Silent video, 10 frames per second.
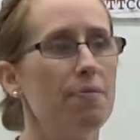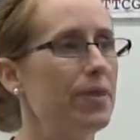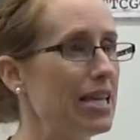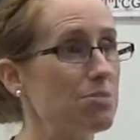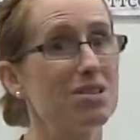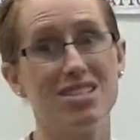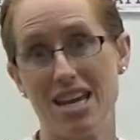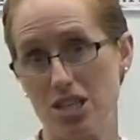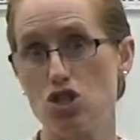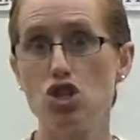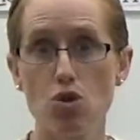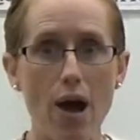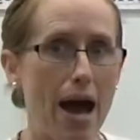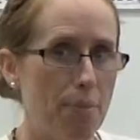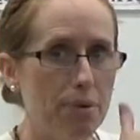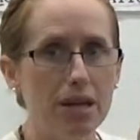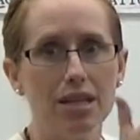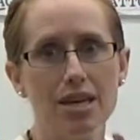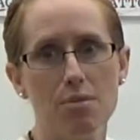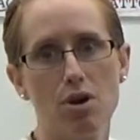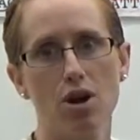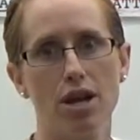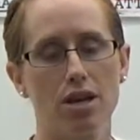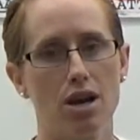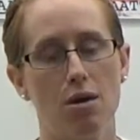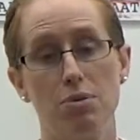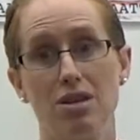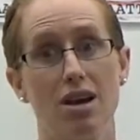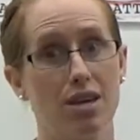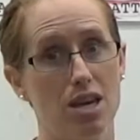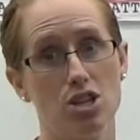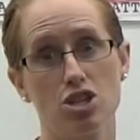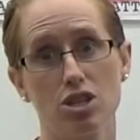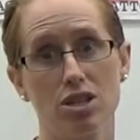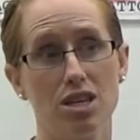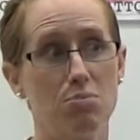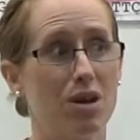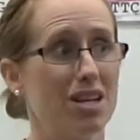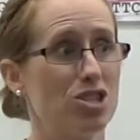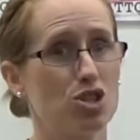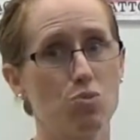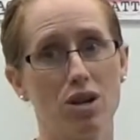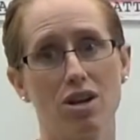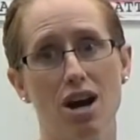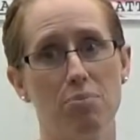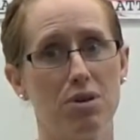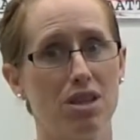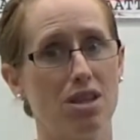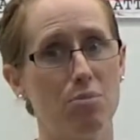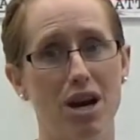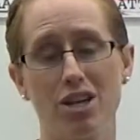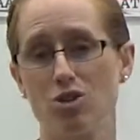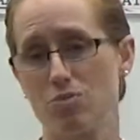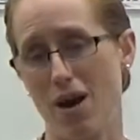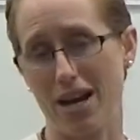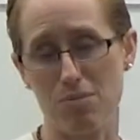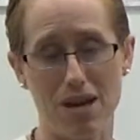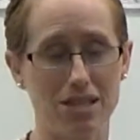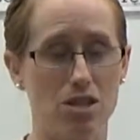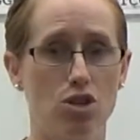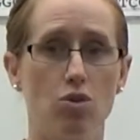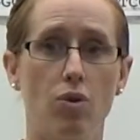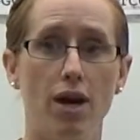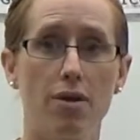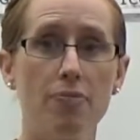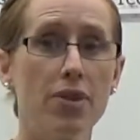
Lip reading: These mistakes do happen in the mRNA copy occasionally, but it's just one copy and then the body goes back and makes a new one.